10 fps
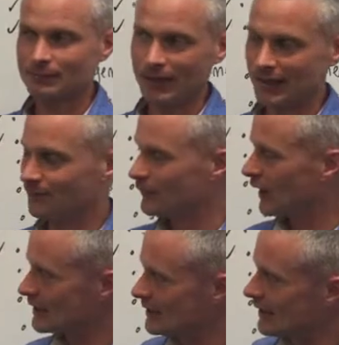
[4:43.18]
But
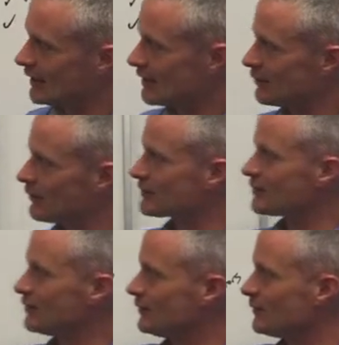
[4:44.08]
ideally you want
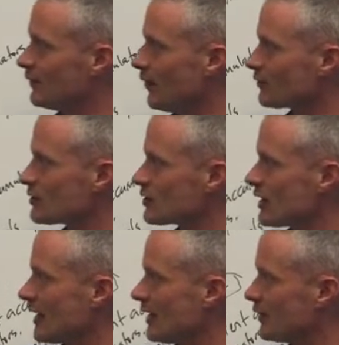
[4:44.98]
to
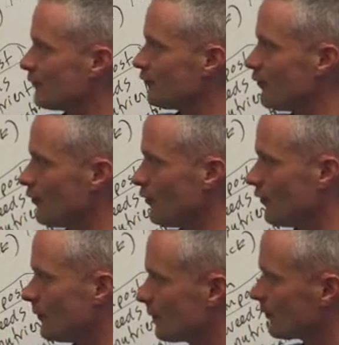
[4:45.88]
oxygenate it for